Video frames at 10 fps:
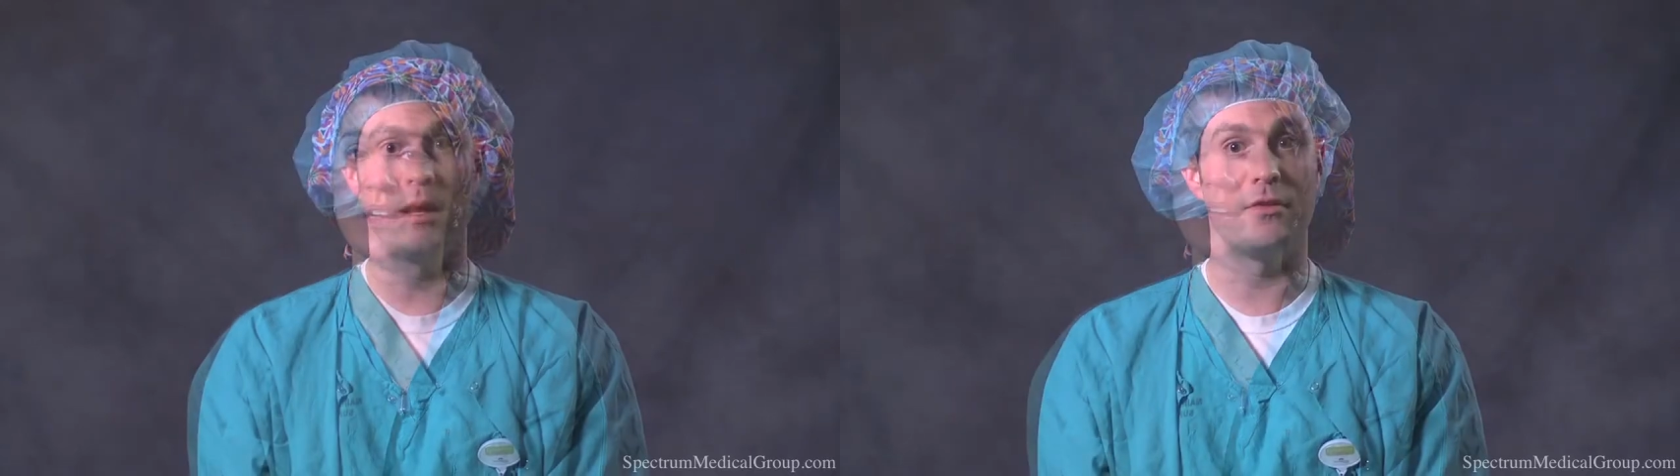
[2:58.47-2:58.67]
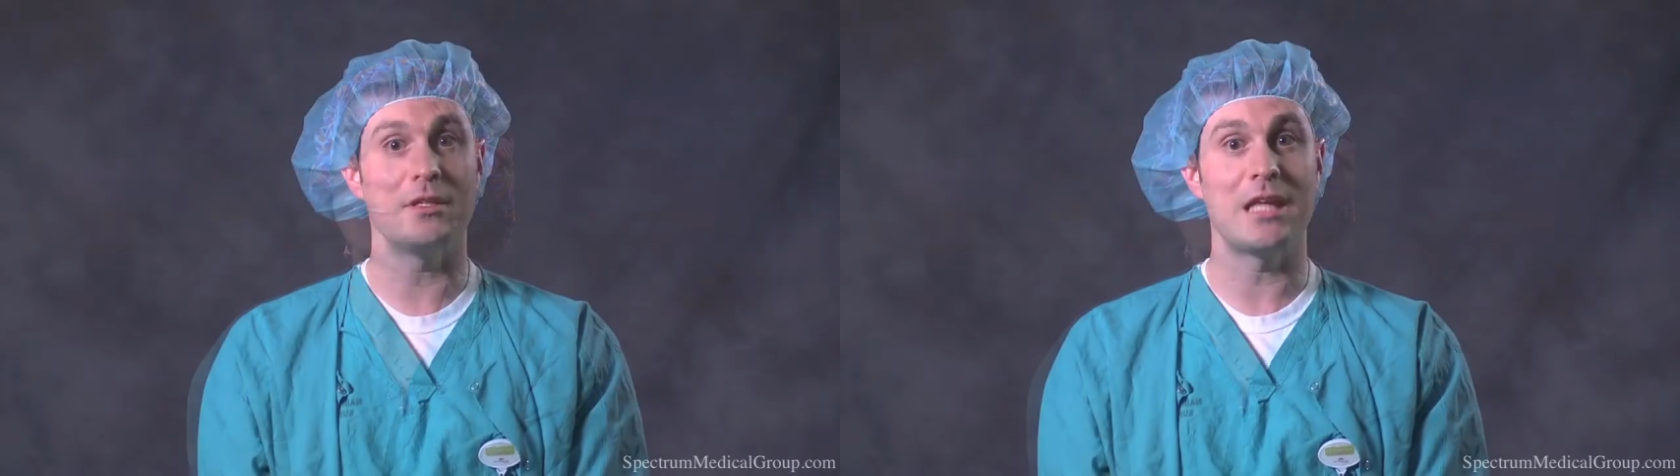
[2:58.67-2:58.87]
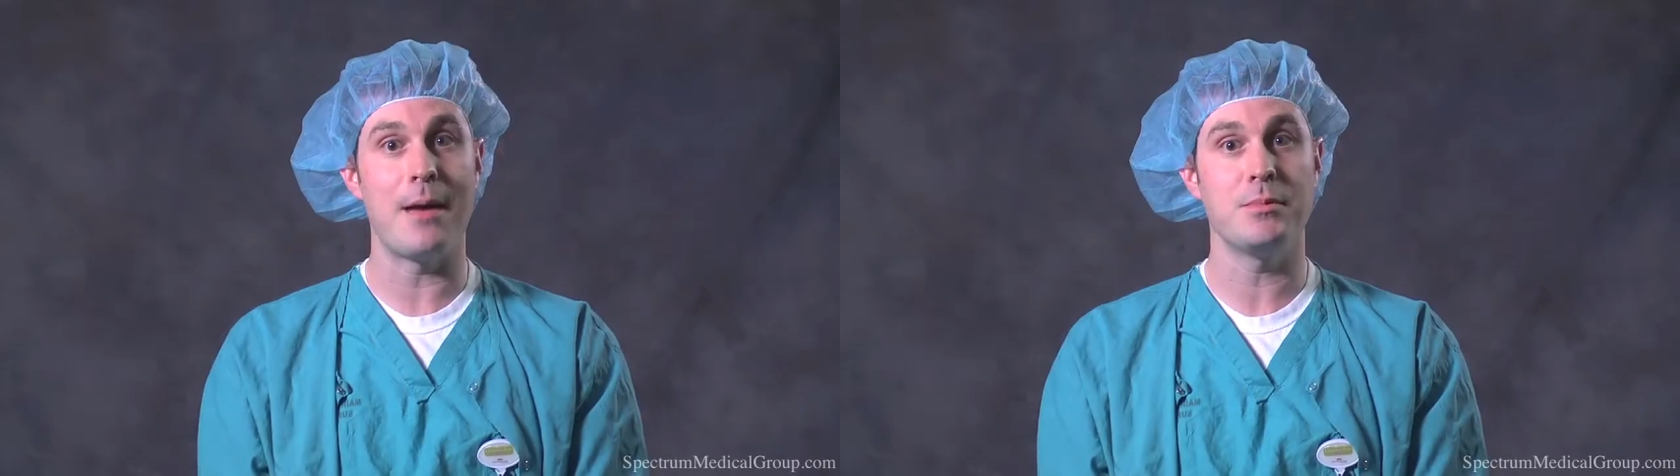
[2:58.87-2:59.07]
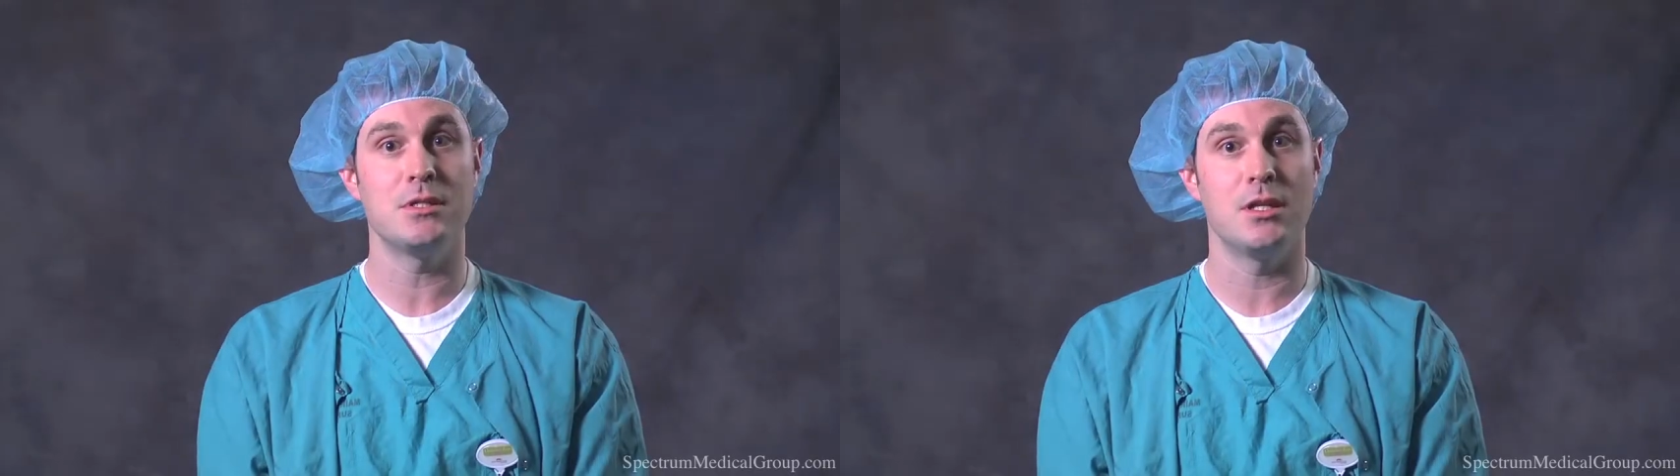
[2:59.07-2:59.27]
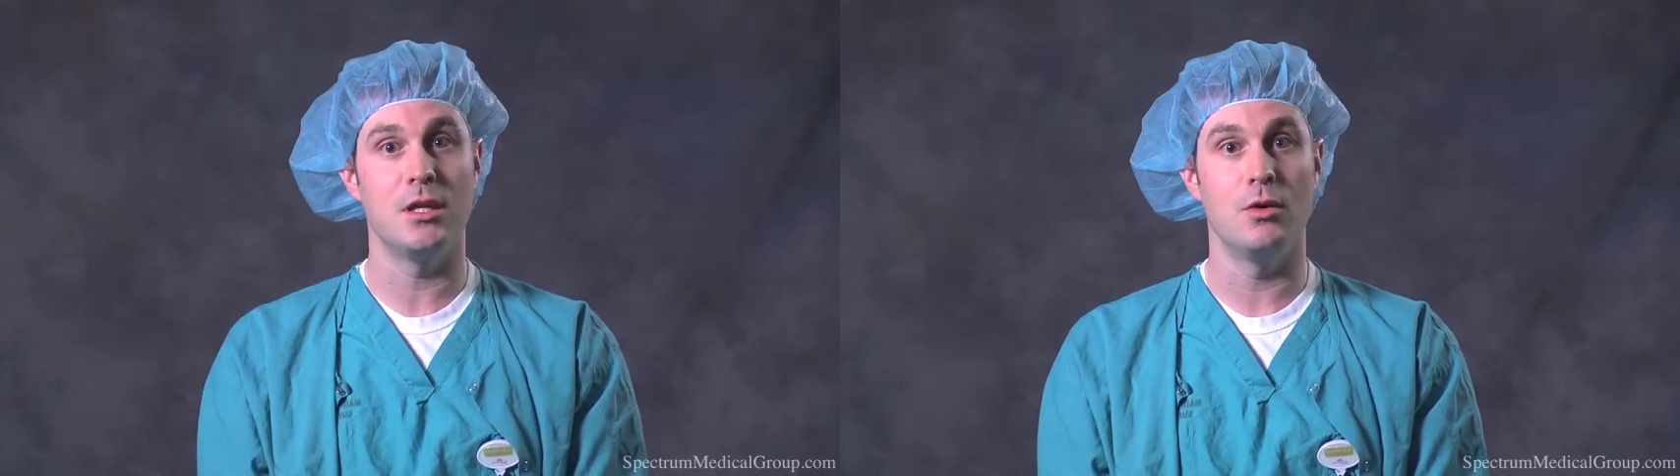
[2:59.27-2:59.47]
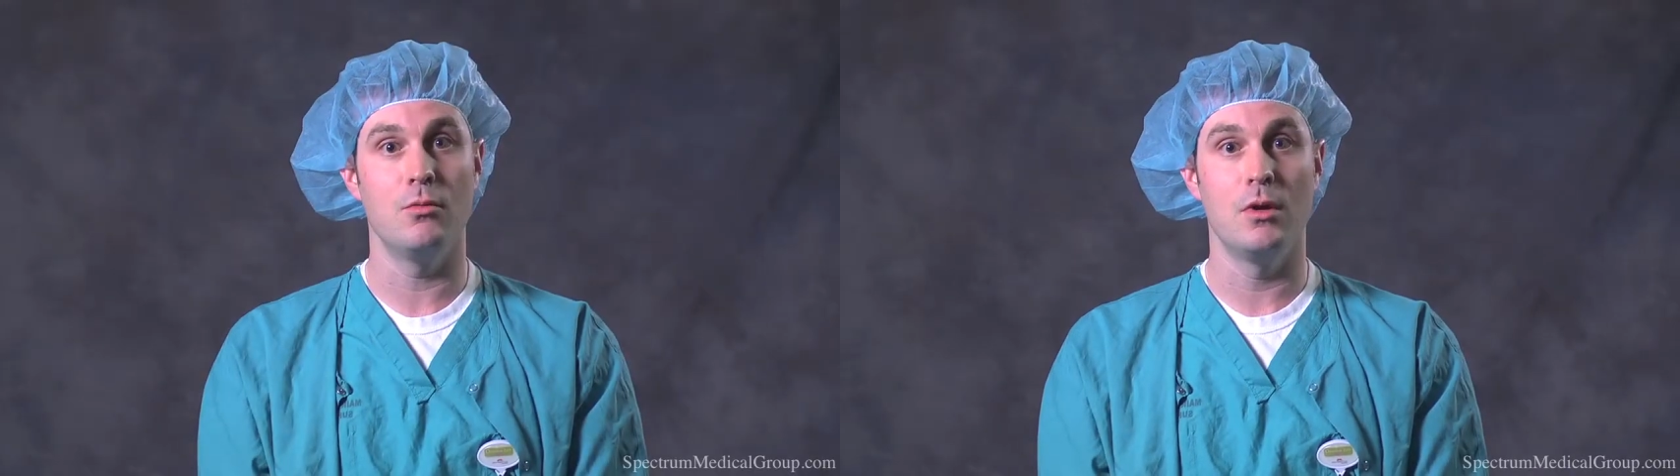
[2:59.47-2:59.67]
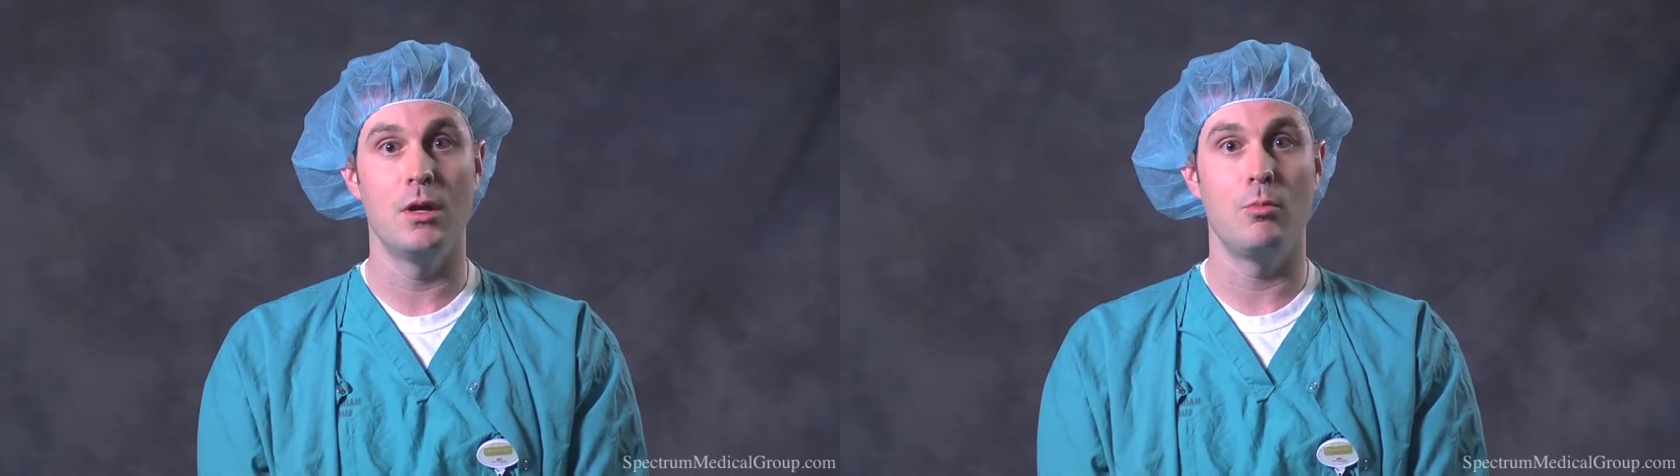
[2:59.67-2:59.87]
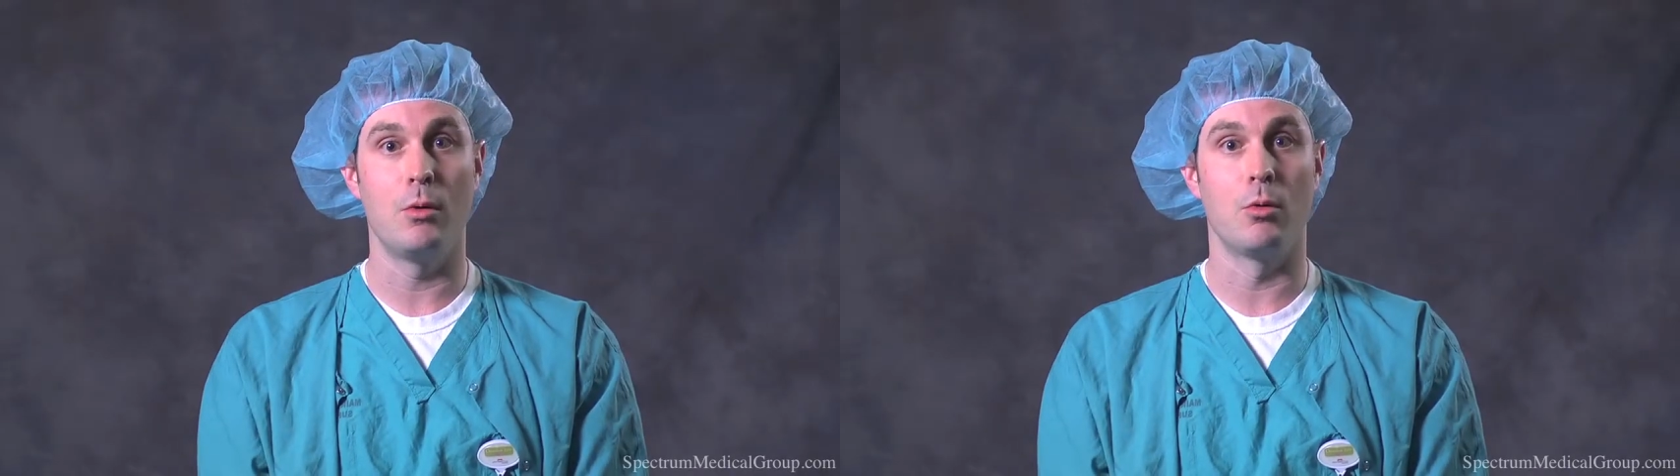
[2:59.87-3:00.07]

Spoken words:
If this happens to you, we